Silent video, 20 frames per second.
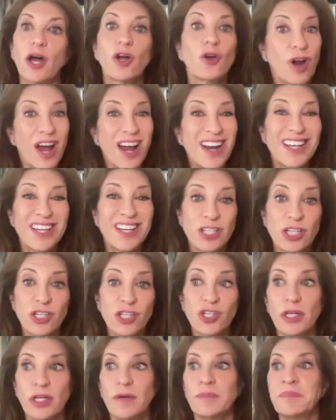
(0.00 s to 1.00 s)
a chronic
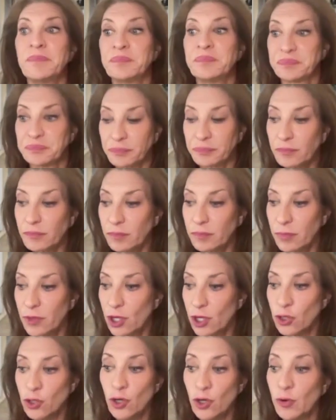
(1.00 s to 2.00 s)
condition,
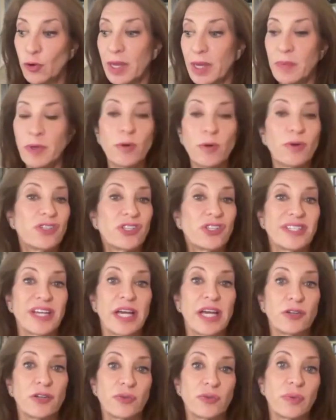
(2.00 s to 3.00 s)
maybe you were just
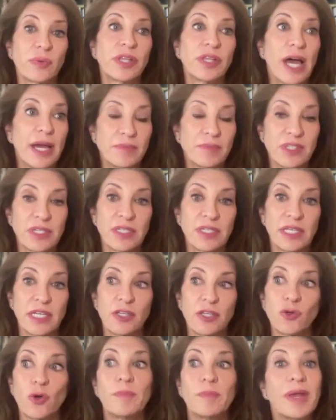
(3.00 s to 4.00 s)
diagnosed with Lyme's
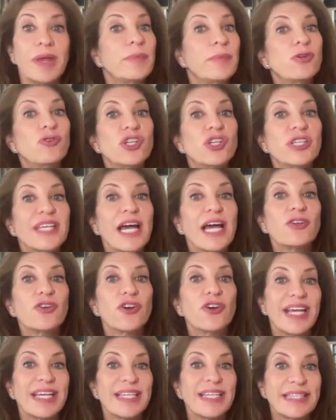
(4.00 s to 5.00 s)
disease, or maybe you just had your
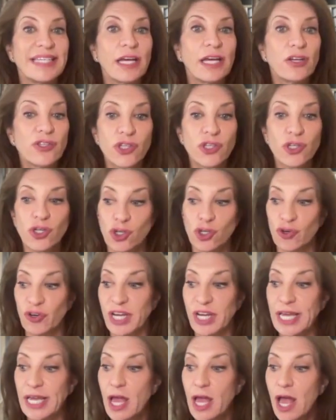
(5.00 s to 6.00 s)
ACL
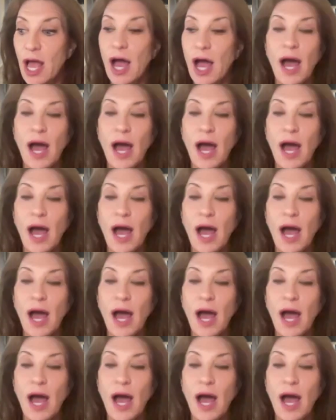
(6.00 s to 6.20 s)
surgery.